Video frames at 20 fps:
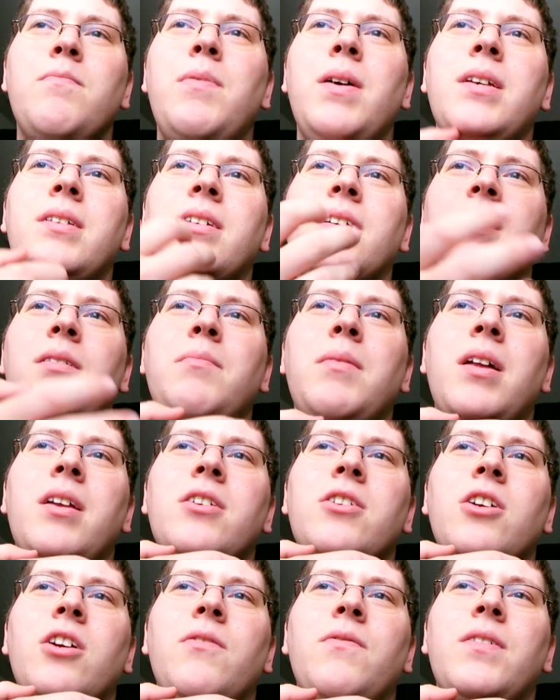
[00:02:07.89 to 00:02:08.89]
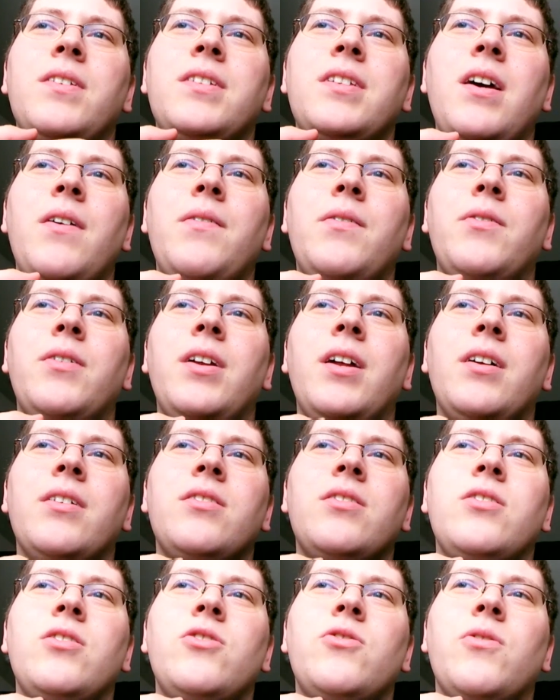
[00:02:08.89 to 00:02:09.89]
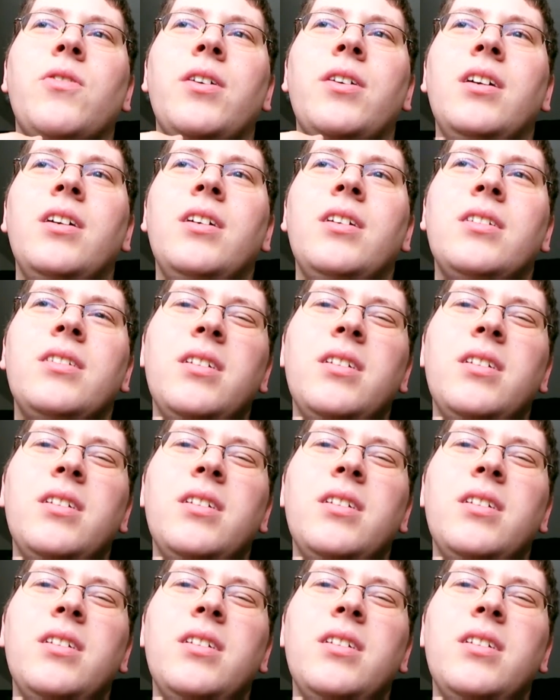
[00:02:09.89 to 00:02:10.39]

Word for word: basically managed to convince everyone else to join,